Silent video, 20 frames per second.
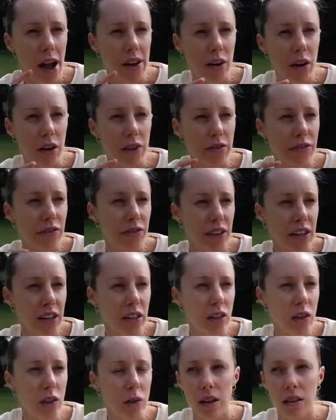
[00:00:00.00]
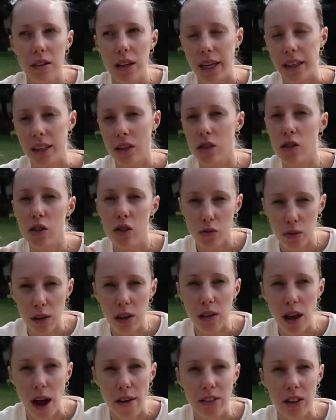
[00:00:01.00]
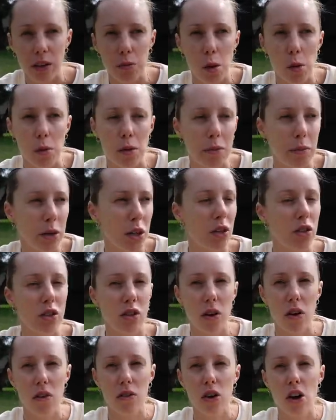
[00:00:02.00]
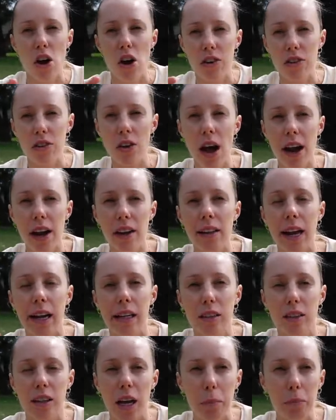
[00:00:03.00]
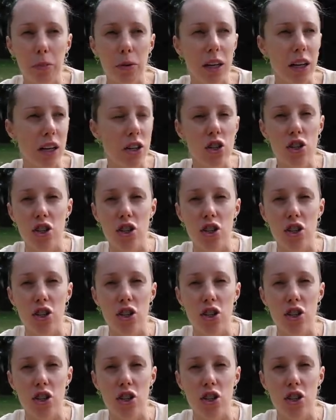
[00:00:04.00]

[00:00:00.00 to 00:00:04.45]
I don't feel like this is real life at the moment because Kurt and I are like separate